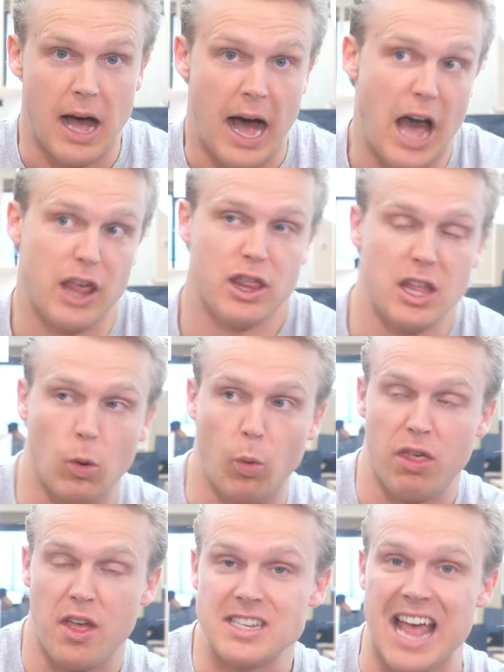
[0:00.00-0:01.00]
I think with
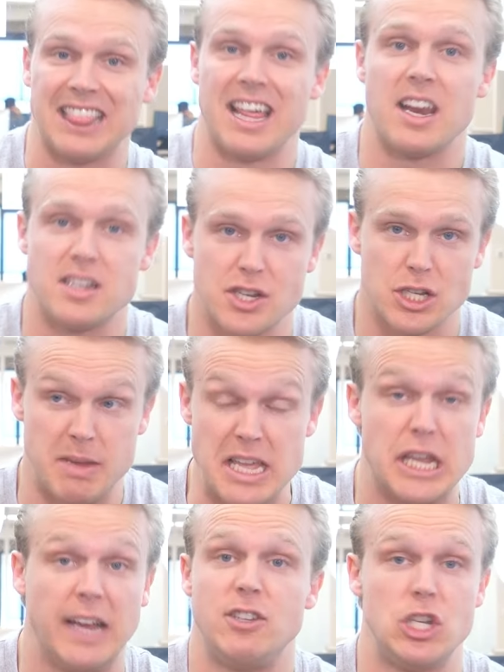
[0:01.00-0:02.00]
his athleticism, he
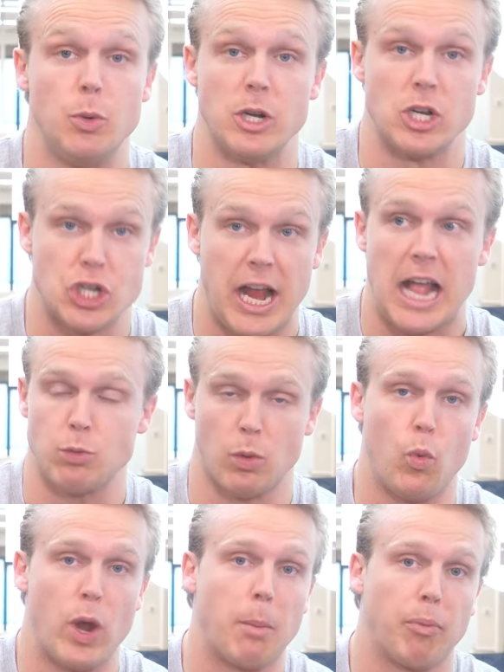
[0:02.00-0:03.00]
gives you a chance with
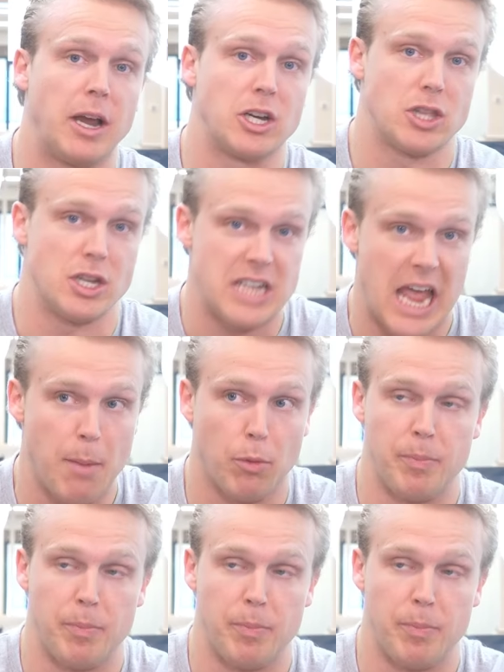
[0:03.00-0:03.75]
what he brings to the table,